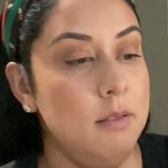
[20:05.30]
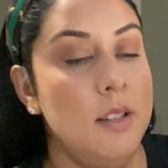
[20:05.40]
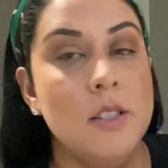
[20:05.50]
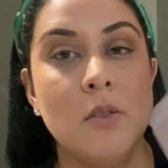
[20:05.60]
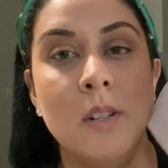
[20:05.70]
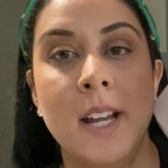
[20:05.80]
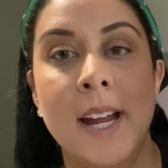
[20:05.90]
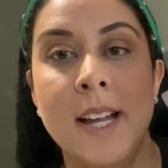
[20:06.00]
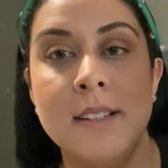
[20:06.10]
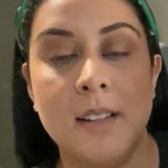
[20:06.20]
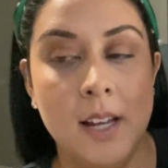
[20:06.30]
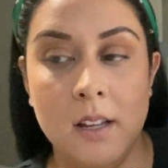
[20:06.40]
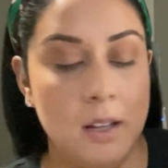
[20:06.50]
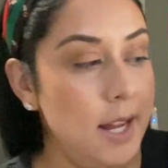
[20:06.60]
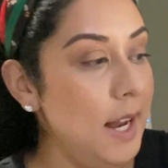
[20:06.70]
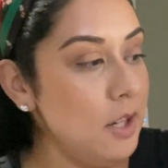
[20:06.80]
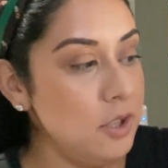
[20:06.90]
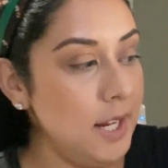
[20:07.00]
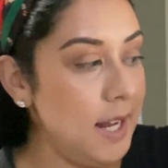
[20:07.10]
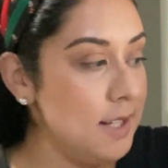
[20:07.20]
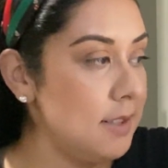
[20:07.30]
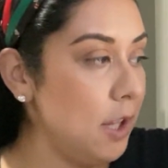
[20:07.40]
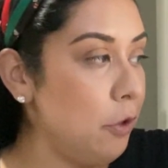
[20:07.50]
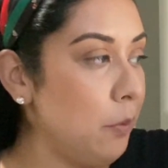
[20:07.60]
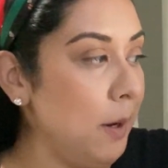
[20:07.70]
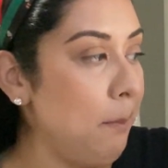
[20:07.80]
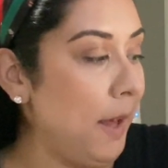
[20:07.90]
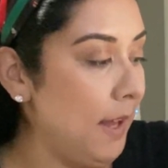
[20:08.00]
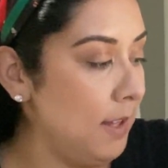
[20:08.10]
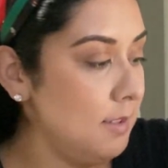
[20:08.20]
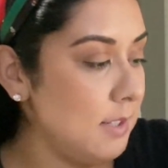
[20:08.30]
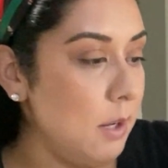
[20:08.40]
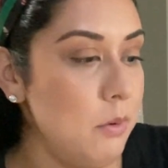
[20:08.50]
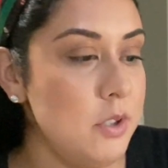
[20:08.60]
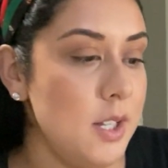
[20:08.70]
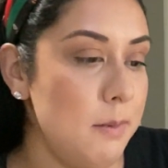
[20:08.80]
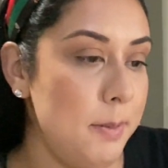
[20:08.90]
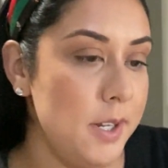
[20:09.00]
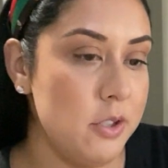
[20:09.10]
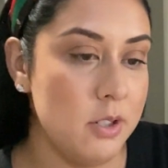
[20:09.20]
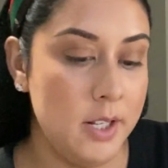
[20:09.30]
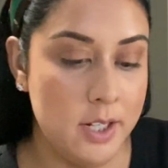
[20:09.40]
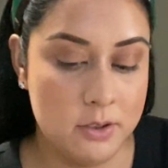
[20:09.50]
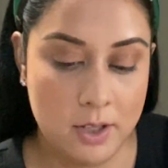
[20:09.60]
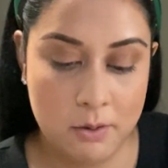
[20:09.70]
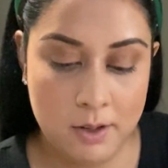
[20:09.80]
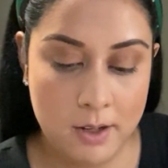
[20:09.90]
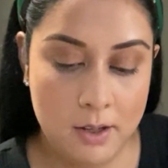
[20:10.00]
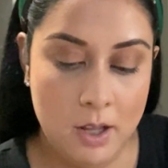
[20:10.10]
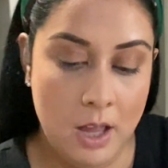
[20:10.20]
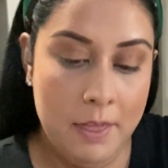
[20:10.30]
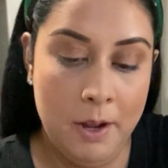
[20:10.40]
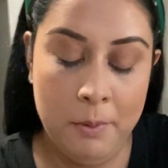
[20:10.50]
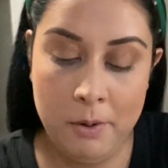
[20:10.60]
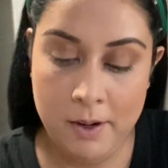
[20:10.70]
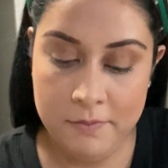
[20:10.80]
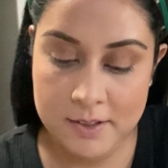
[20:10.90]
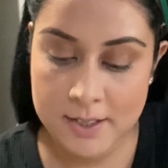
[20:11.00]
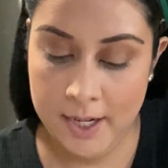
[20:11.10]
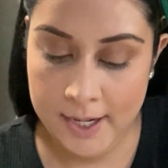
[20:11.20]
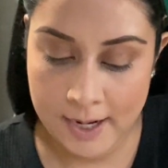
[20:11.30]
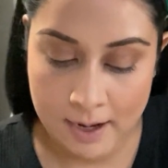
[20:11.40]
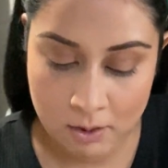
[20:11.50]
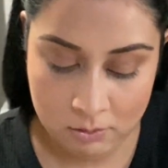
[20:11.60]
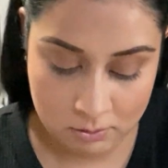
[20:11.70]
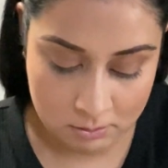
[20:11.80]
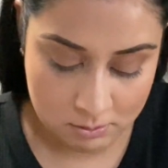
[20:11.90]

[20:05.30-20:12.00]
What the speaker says: This one, it actually has like 3 bands. I wish I had a picture on here so I don't have, that way I don't have to take it out.